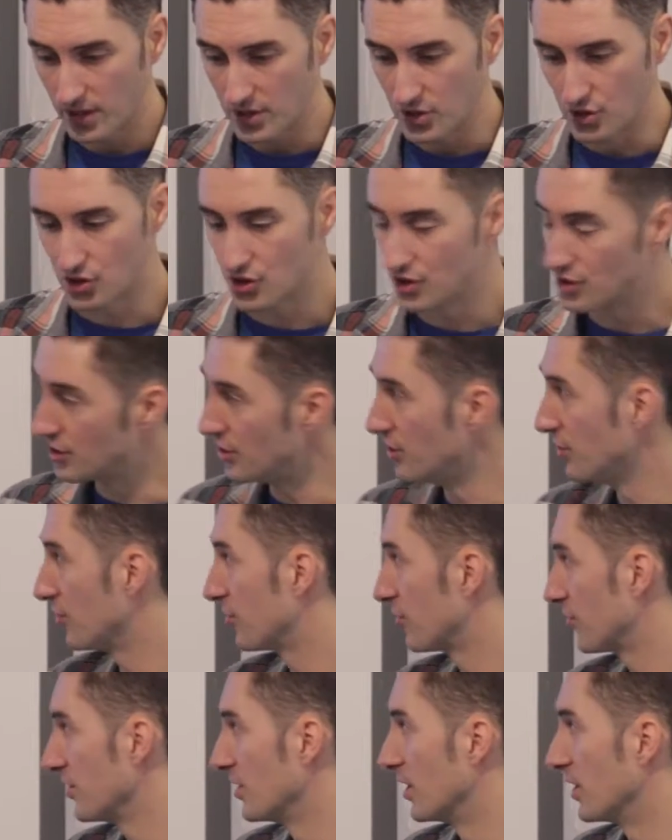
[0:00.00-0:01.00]
you should
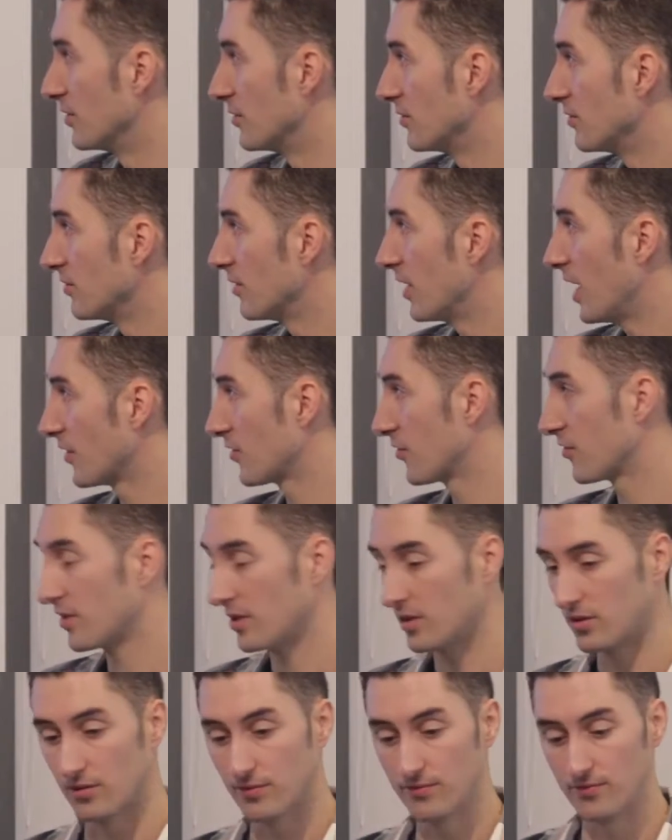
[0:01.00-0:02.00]
use
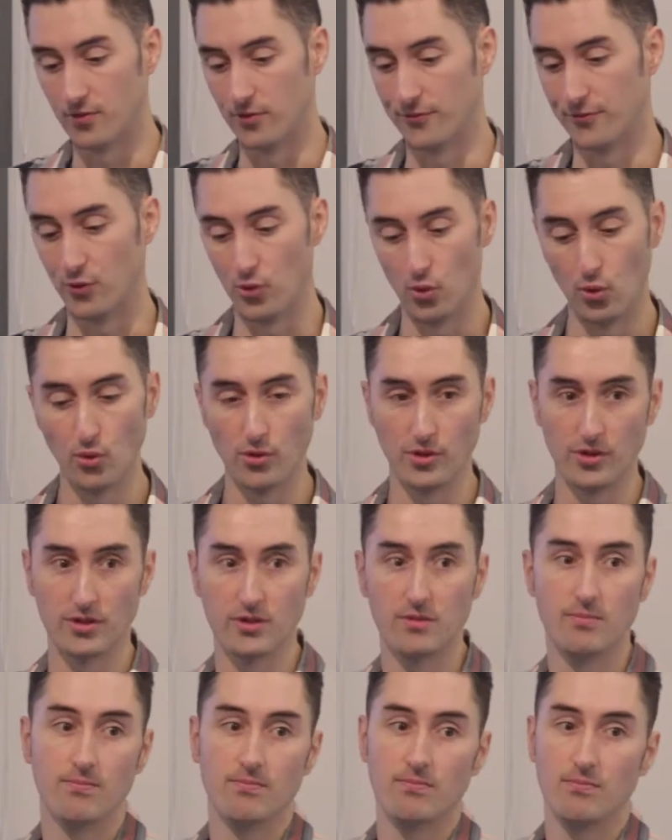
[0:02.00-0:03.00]
SSL for all
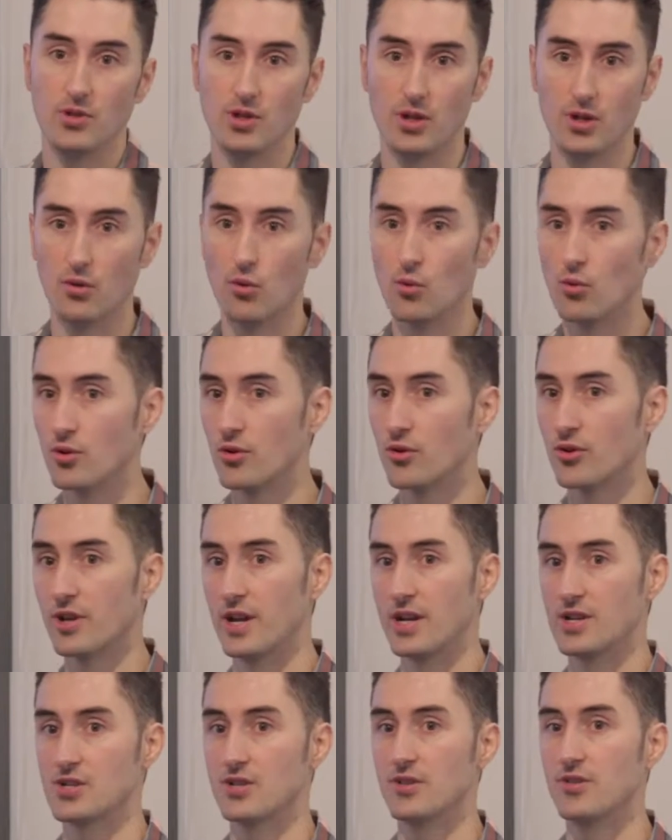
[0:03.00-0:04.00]
your
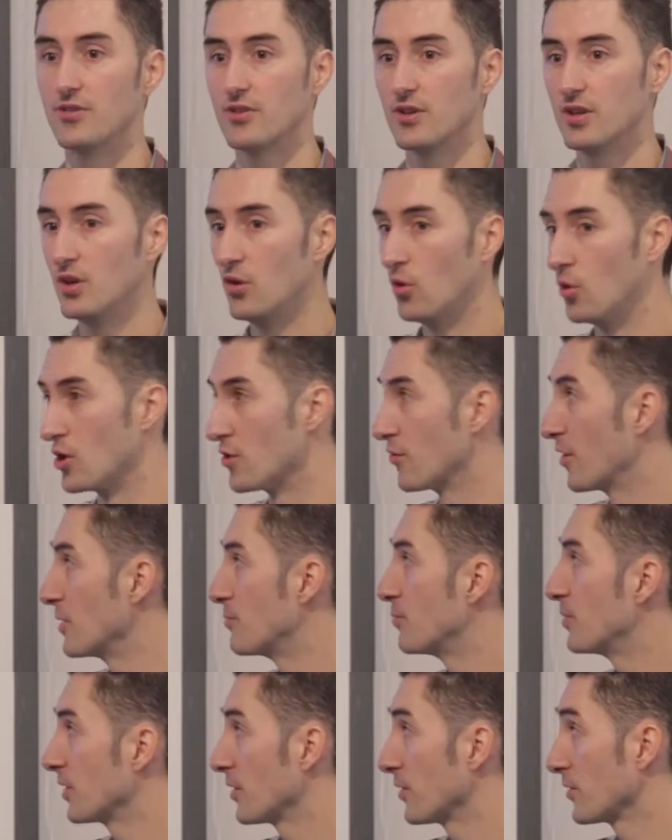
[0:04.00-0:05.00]
connections, all your
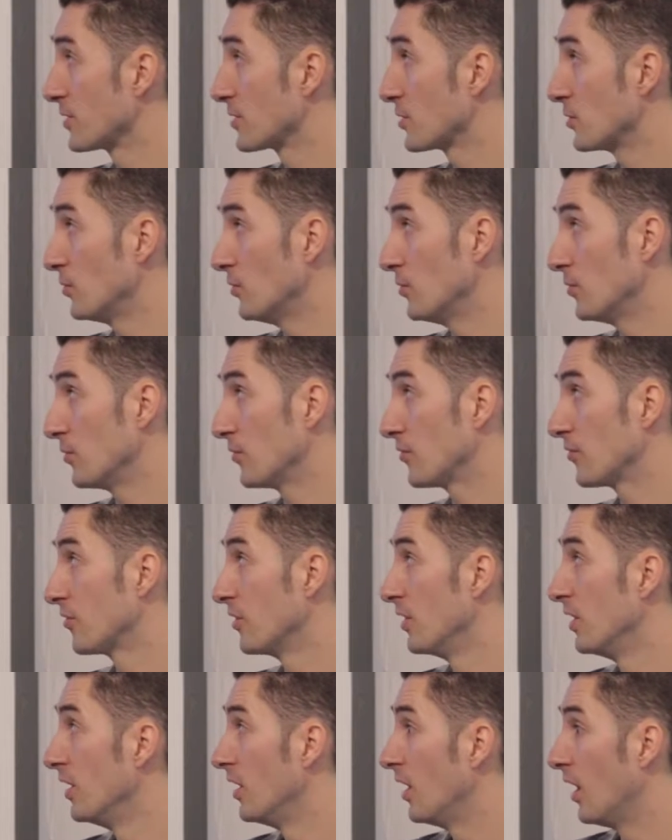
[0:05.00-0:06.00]
API calls,
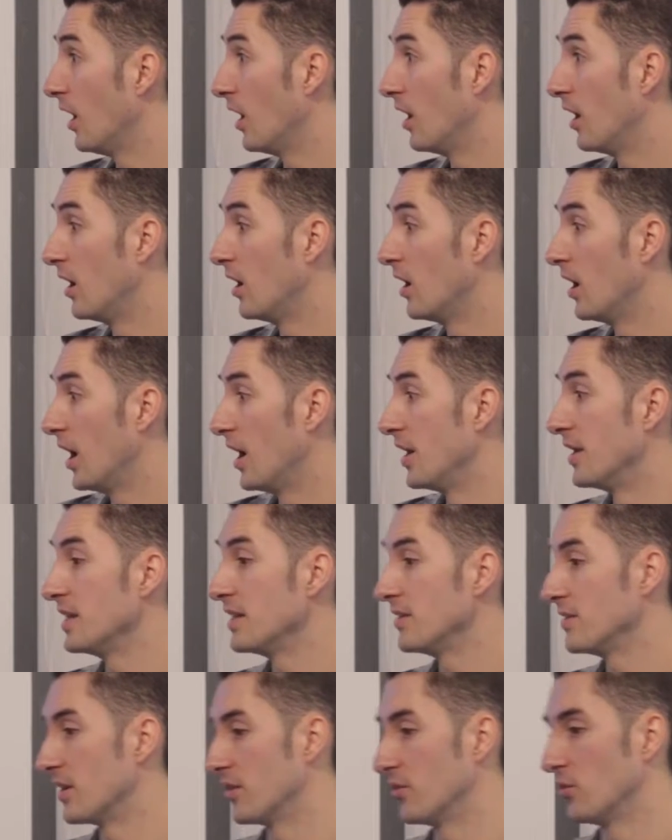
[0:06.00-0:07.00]
and
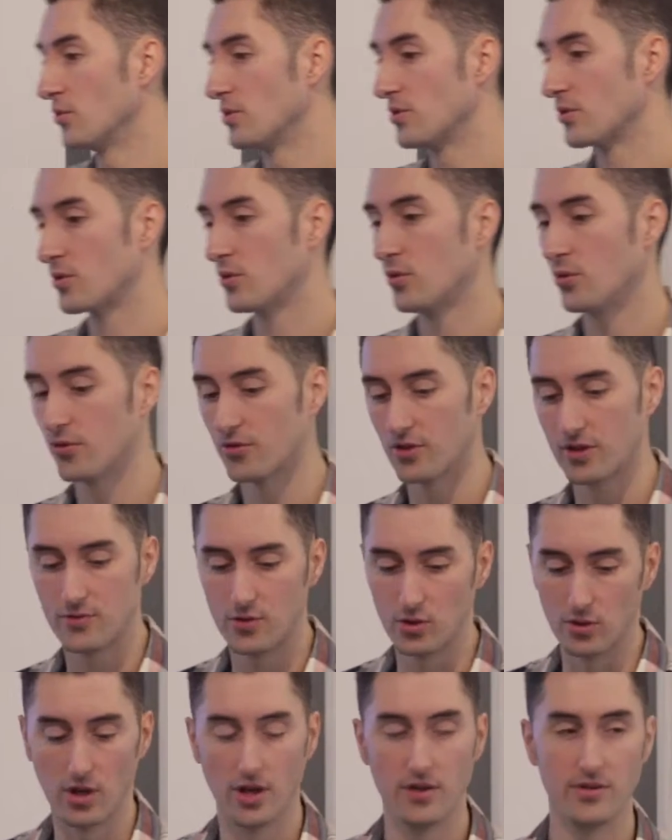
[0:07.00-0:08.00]
all your calls. Like if
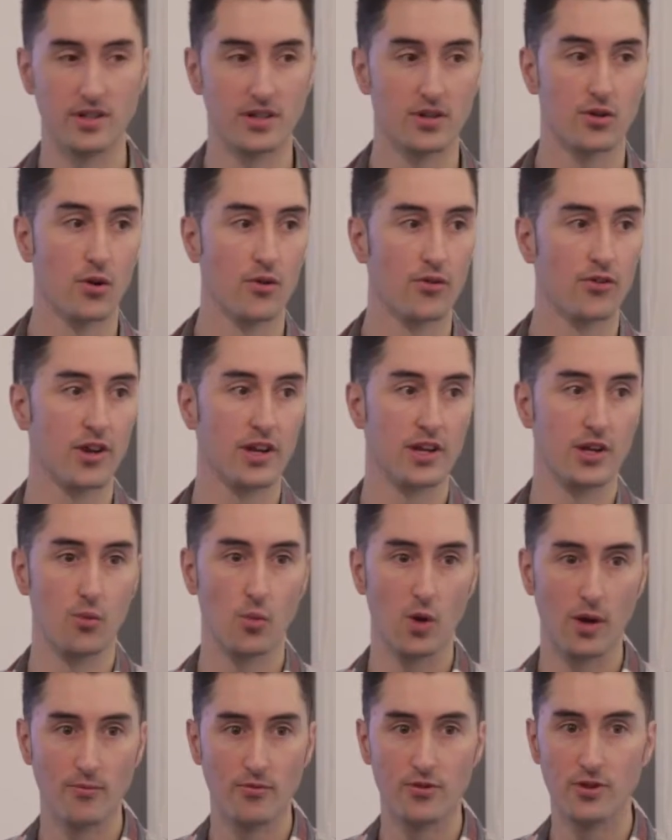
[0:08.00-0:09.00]
you're loading content in a
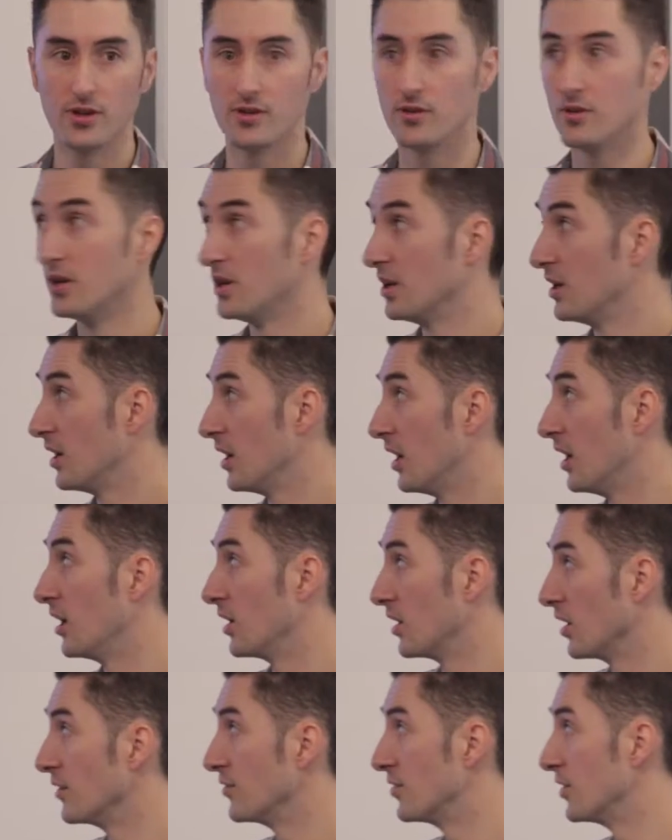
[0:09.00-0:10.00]
web view,
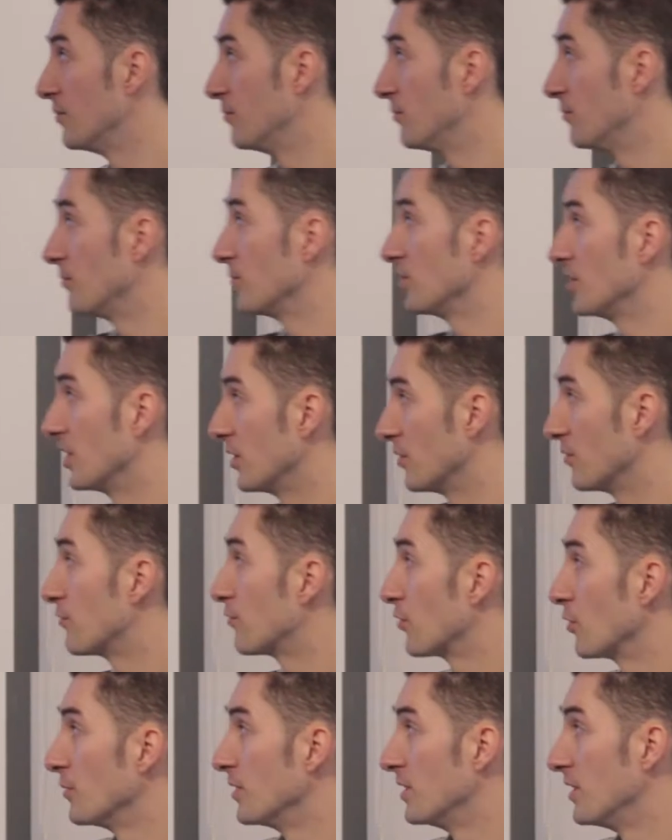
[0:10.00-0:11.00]
load them
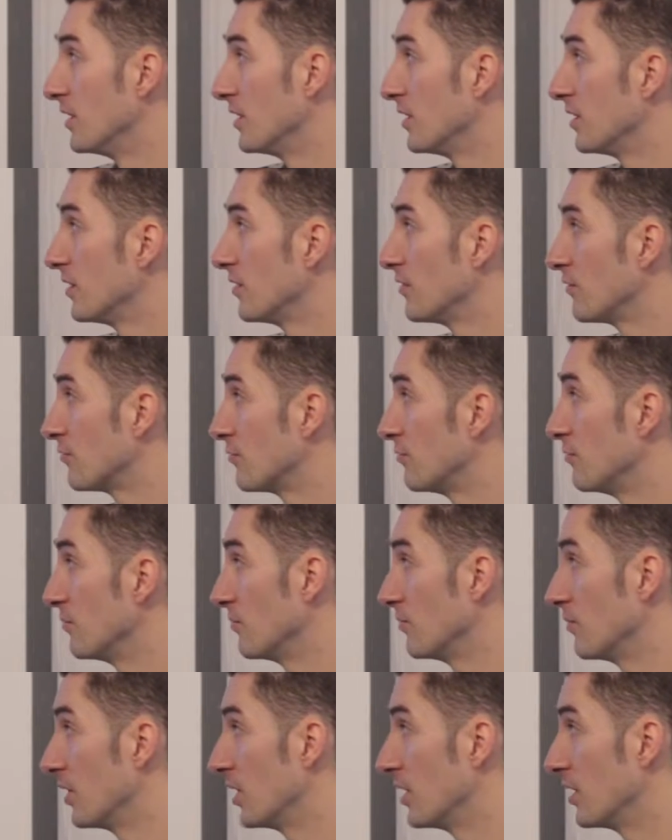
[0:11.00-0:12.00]

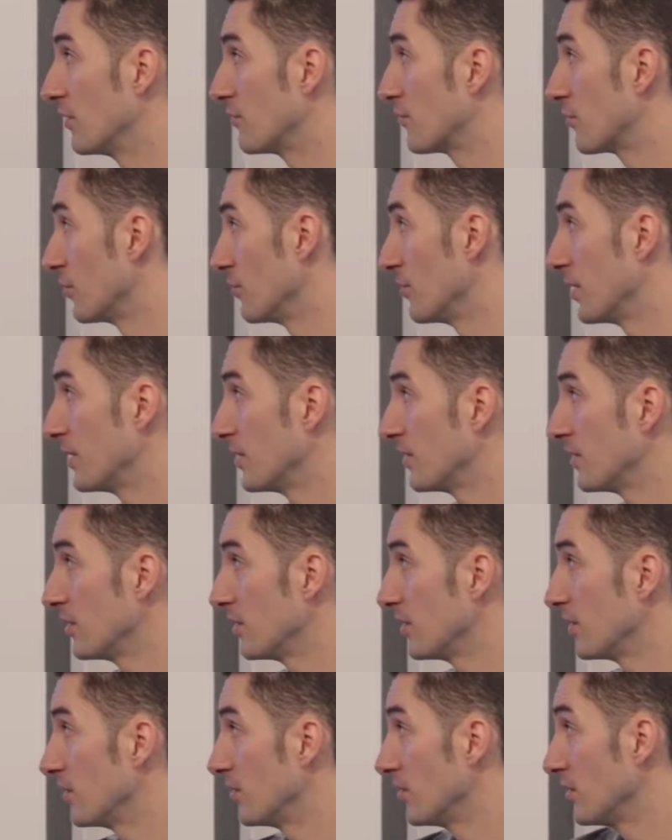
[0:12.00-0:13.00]
from
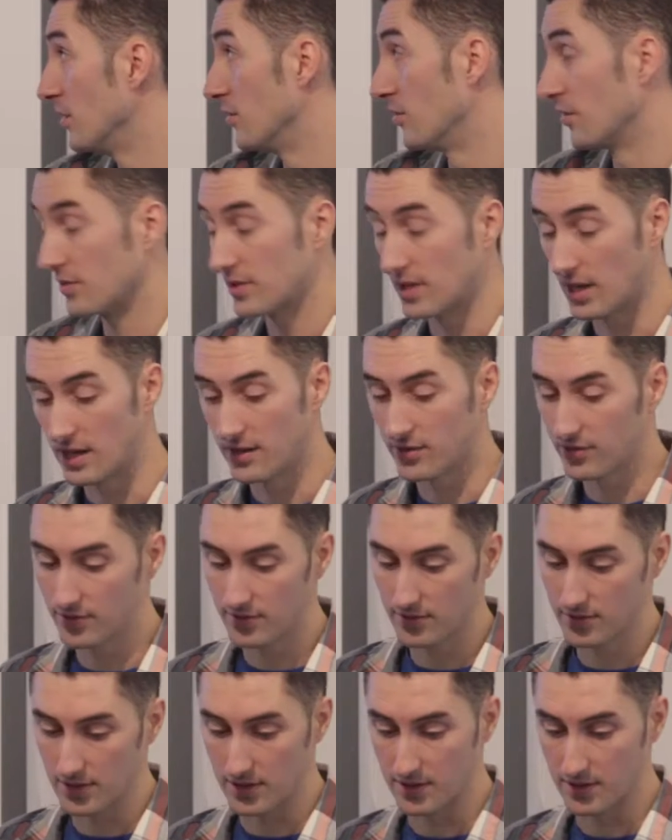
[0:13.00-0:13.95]
using TLS.